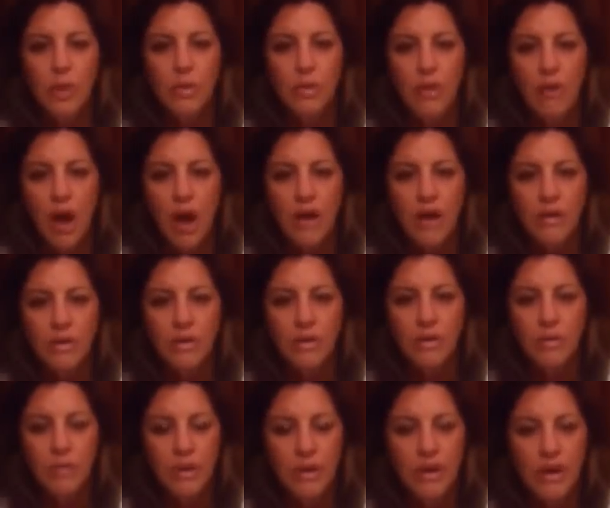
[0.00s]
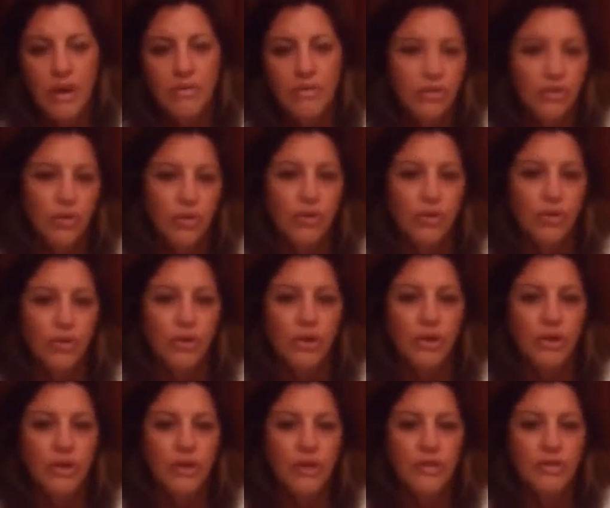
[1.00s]
we would not be having
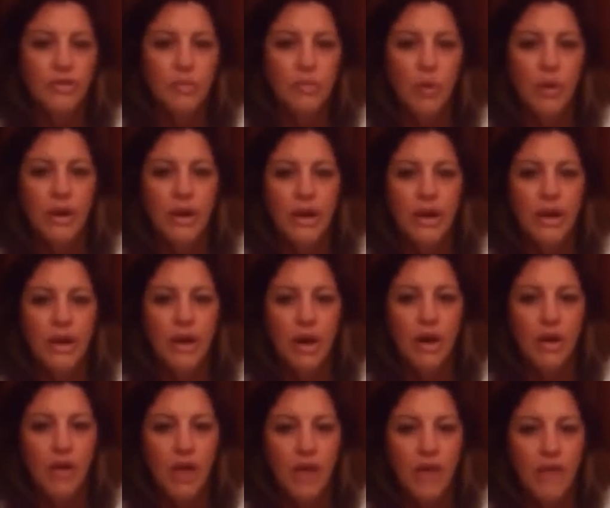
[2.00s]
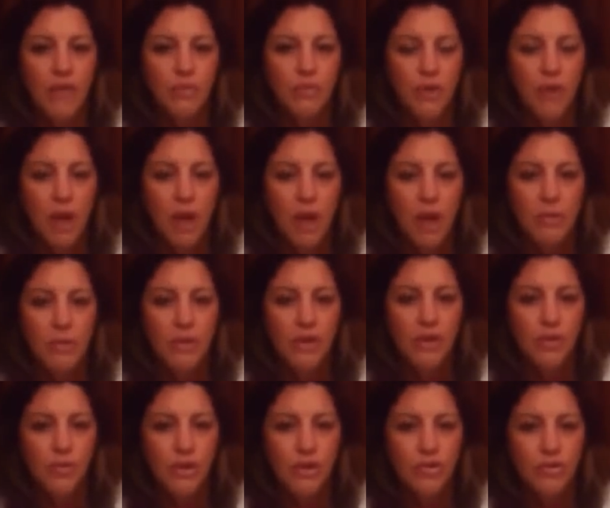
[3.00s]
children at this point, and our lives would not
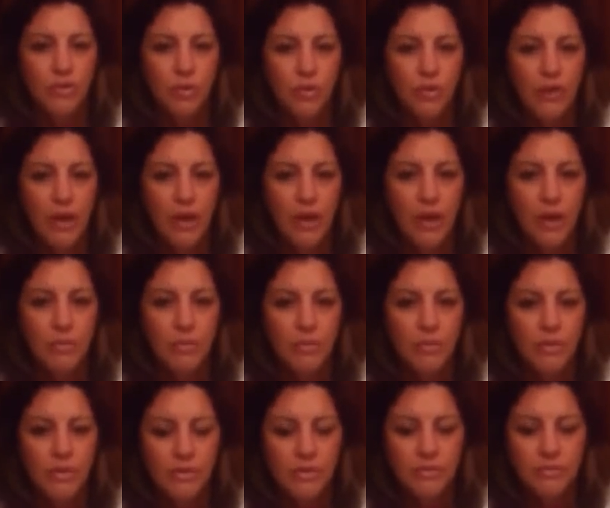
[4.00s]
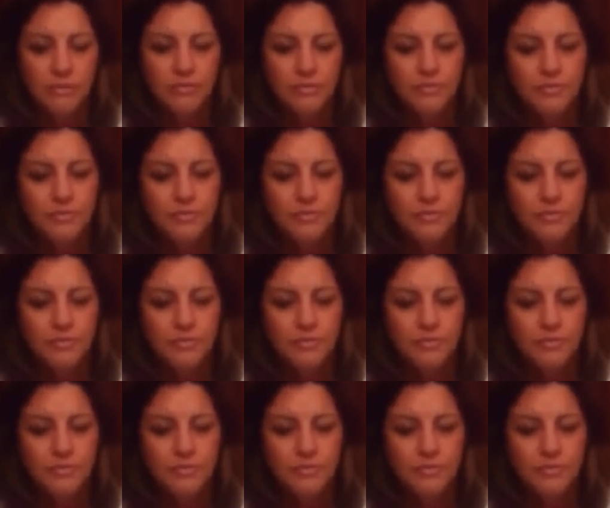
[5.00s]
be enriched with them.